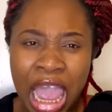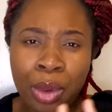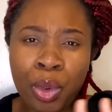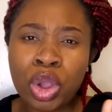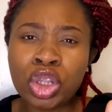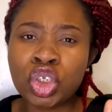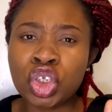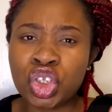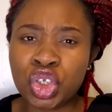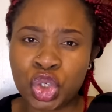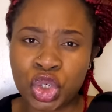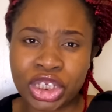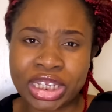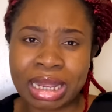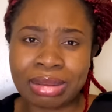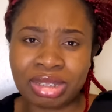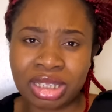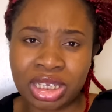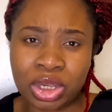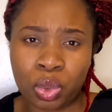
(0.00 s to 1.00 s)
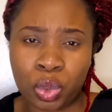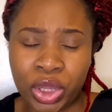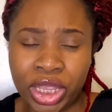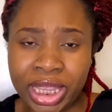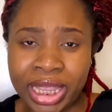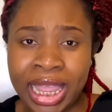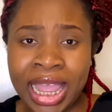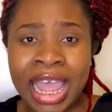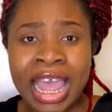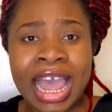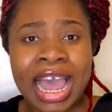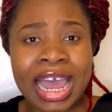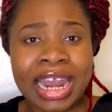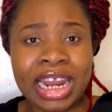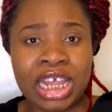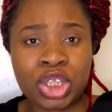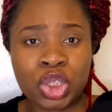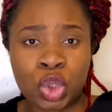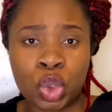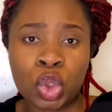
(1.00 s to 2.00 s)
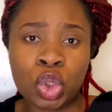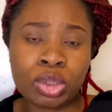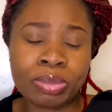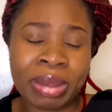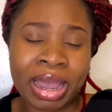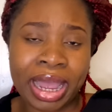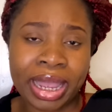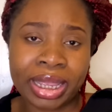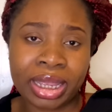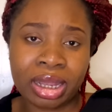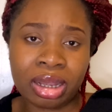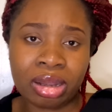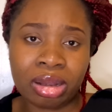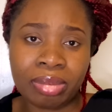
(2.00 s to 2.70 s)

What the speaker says: I work those 3 times in a week, and I told my